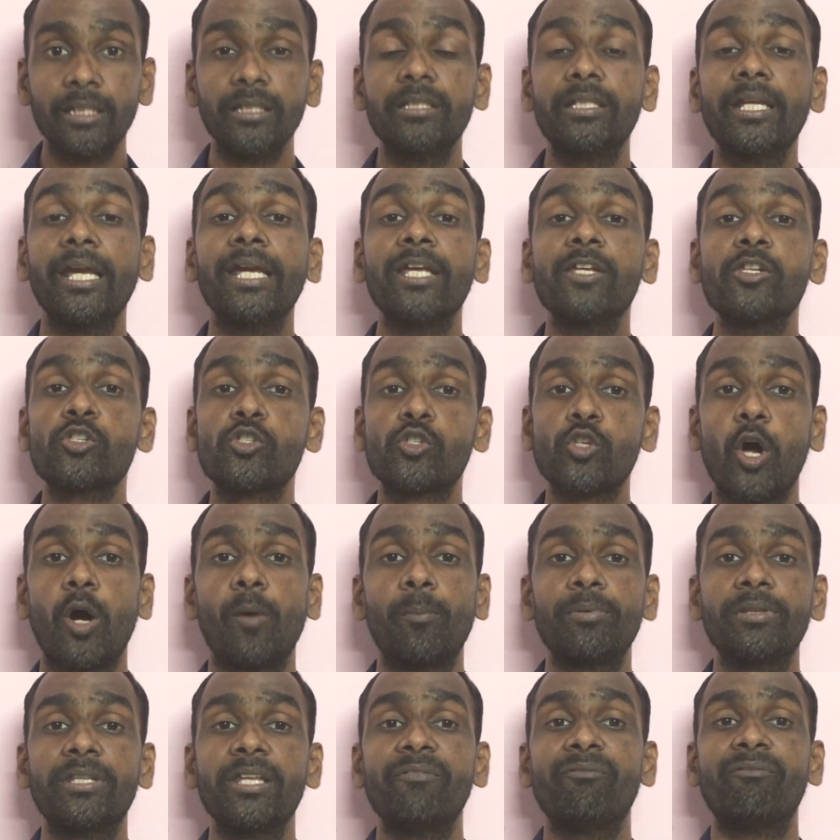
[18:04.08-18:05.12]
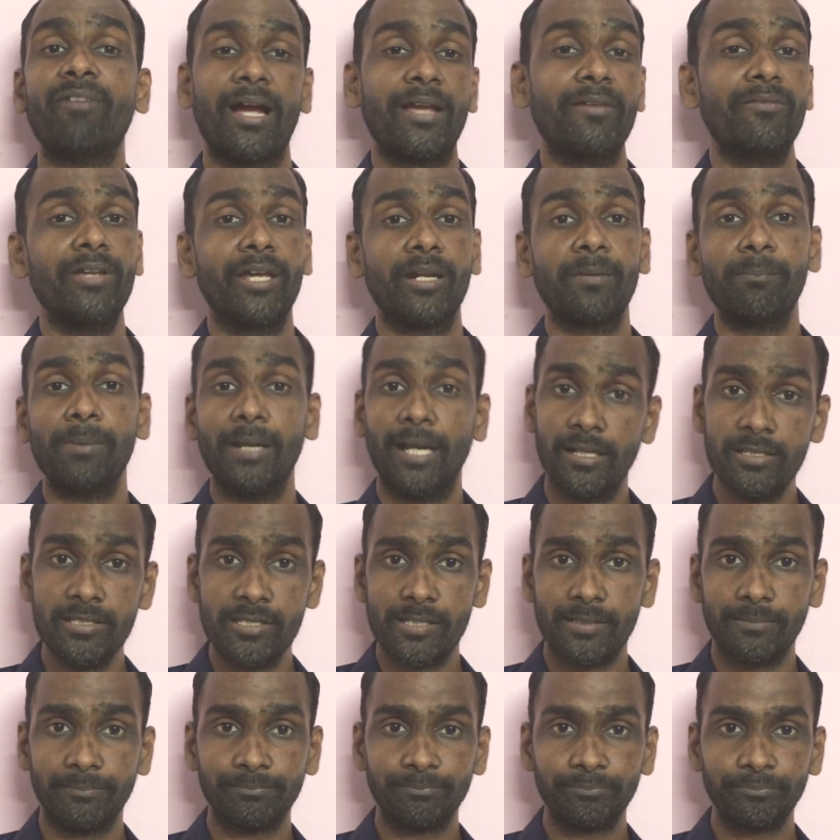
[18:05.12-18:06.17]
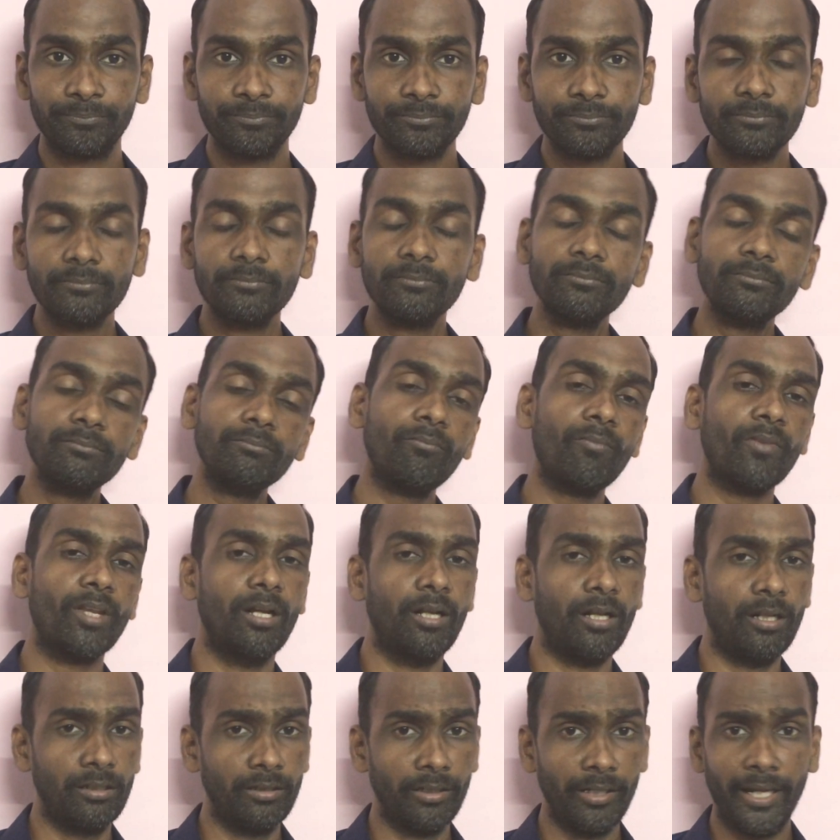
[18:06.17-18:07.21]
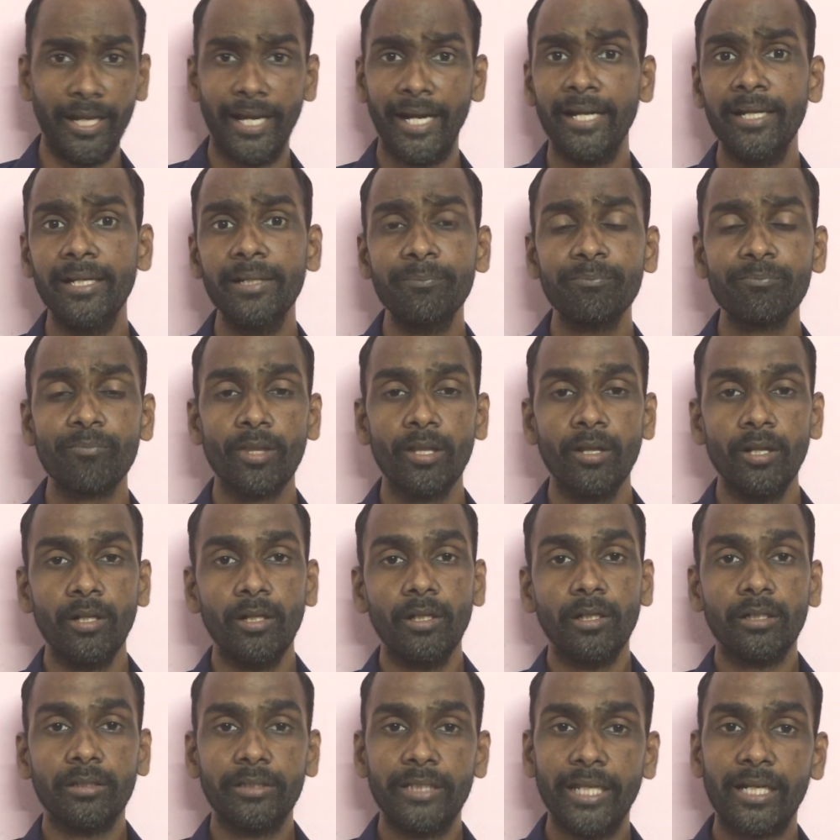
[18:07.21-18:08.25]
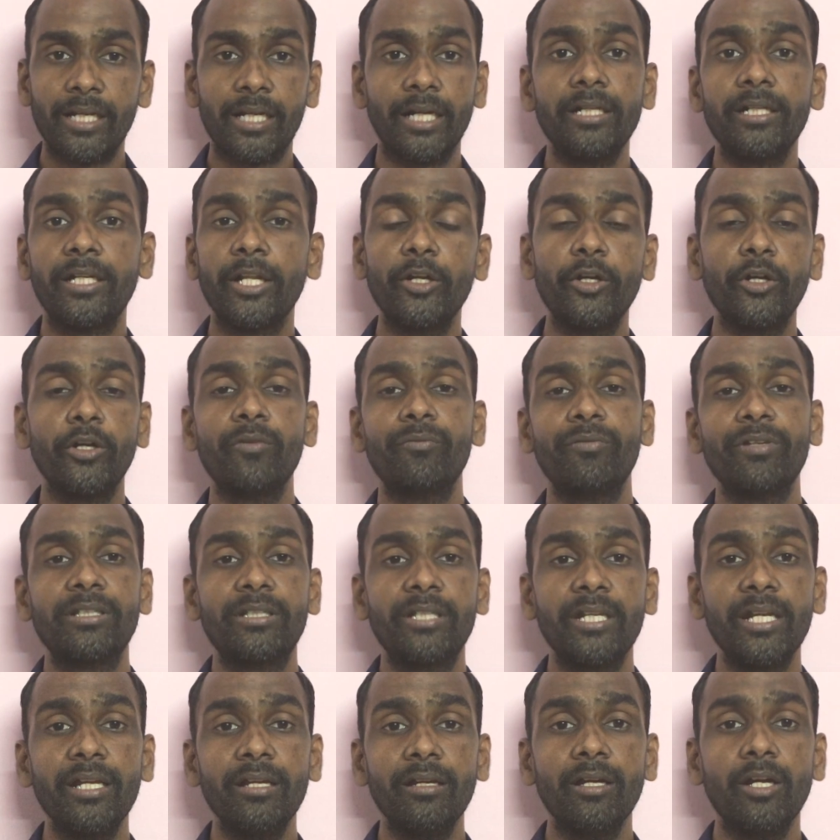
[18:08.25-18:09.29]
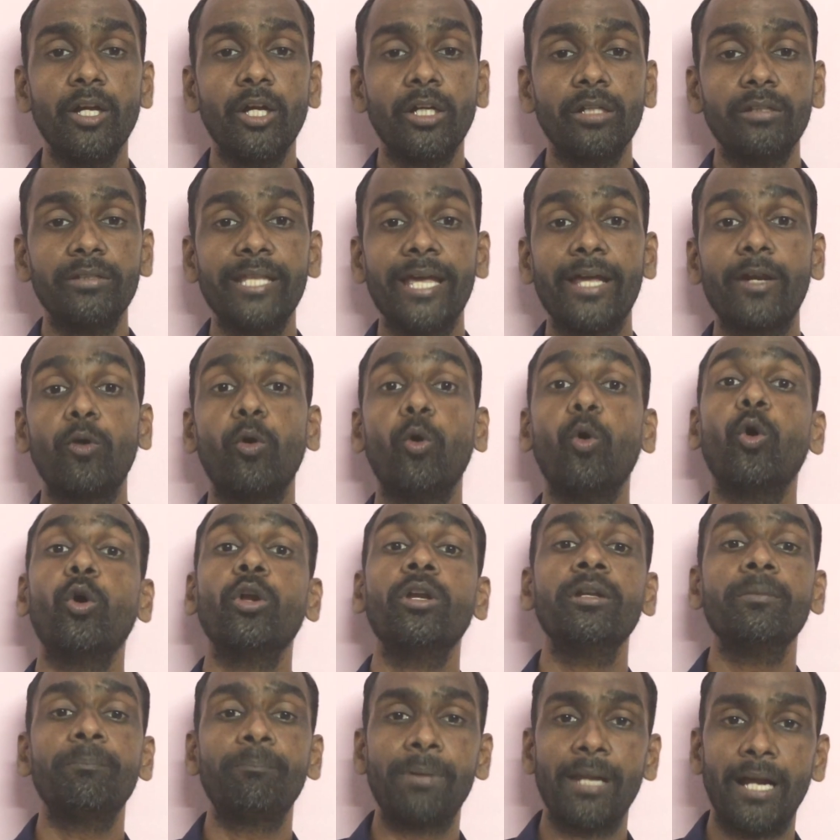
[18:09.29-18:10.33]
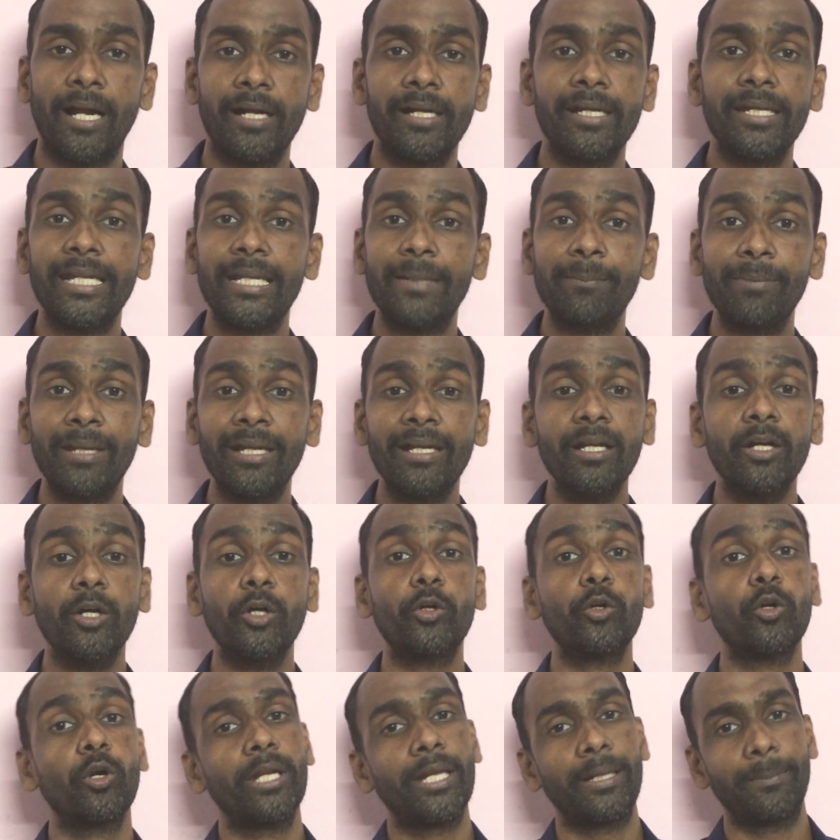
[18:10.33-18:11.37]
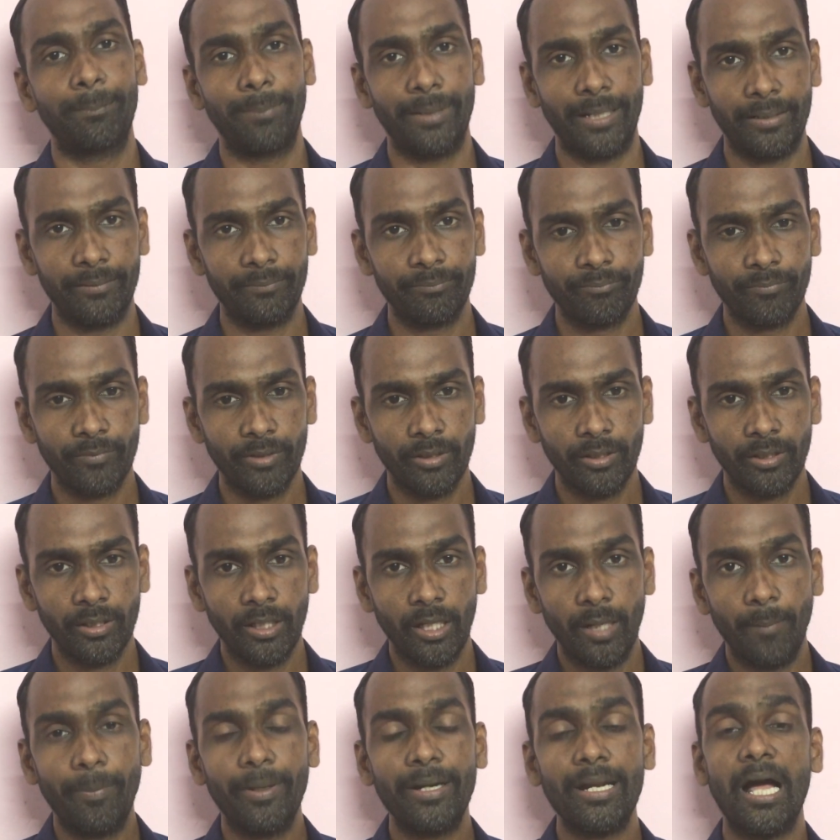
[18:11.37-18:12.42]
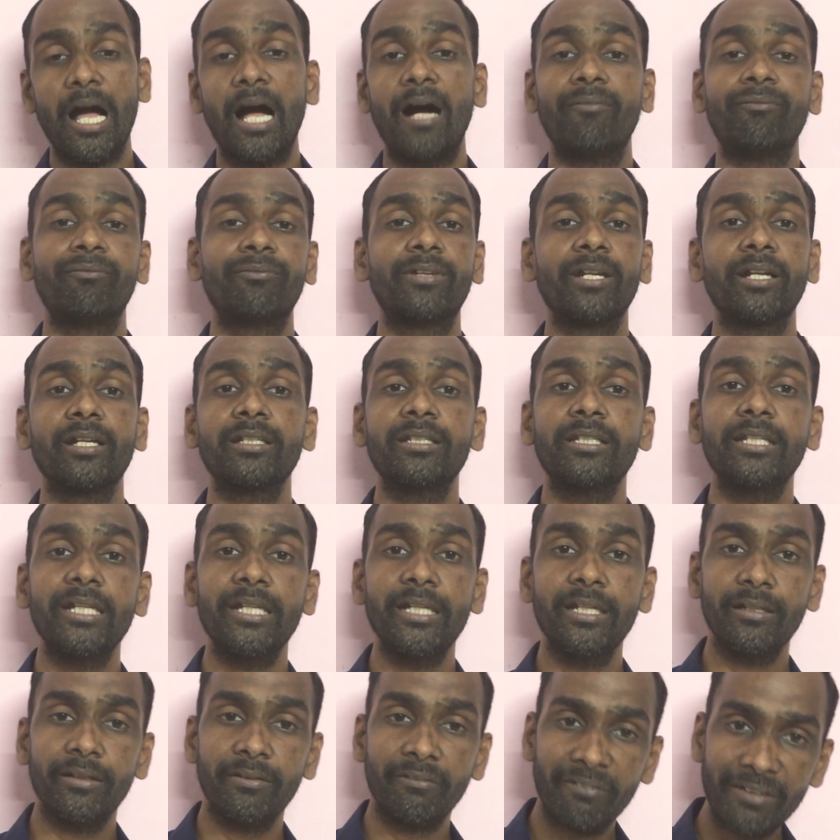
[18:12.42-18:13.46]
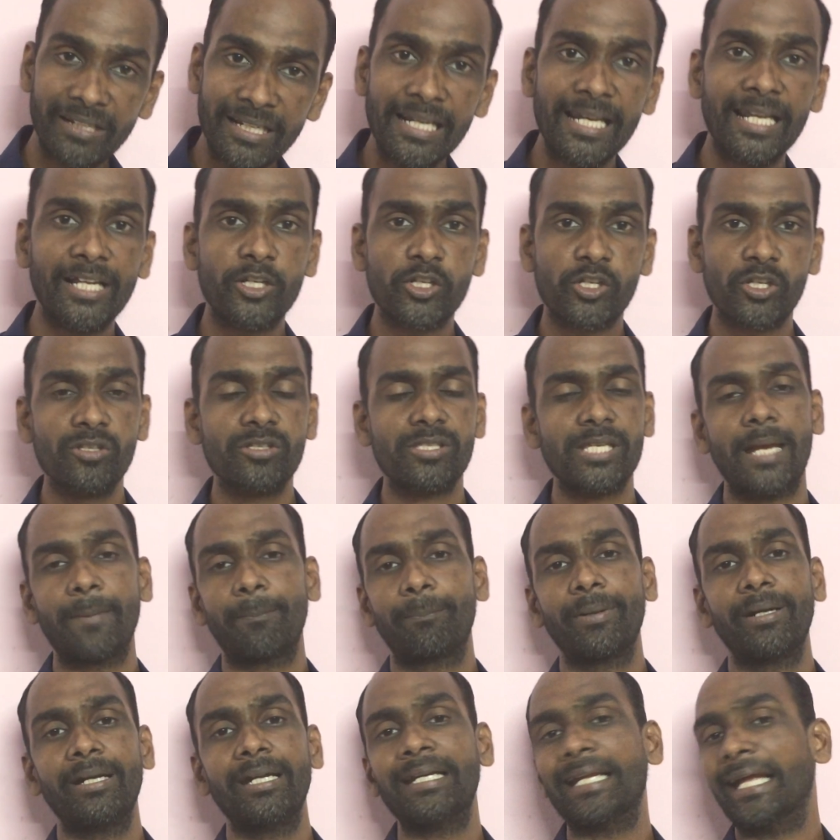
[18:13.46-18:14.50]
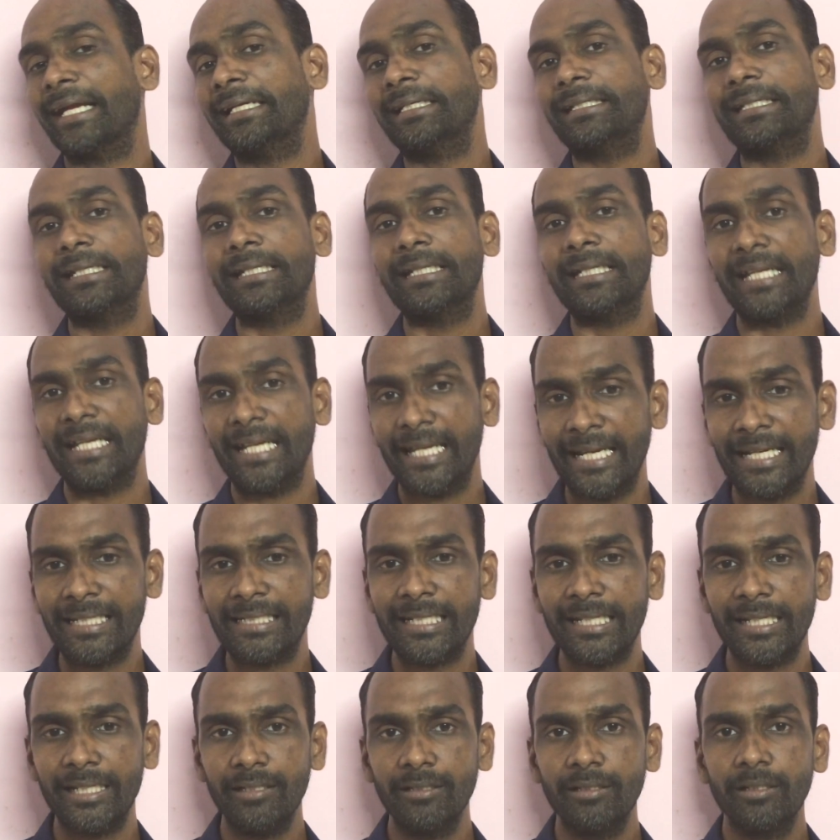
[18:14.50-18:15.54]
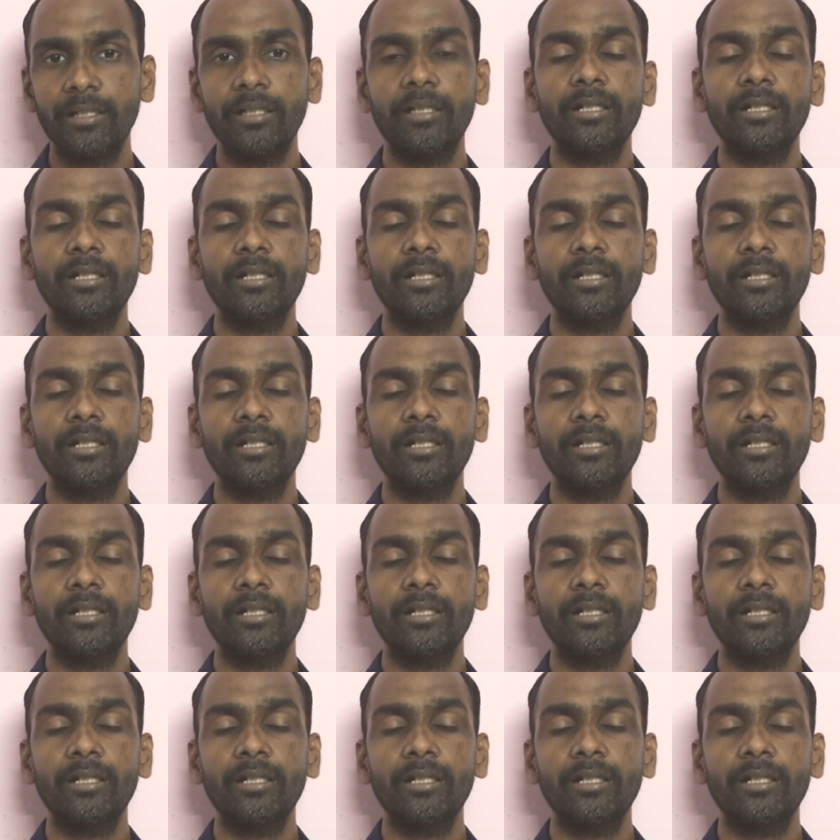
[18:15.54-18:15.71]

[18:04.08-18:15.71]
they stopped the 5-year plans and they continued with their own plan naming rolling plan. But after the re-elections happened in 1980,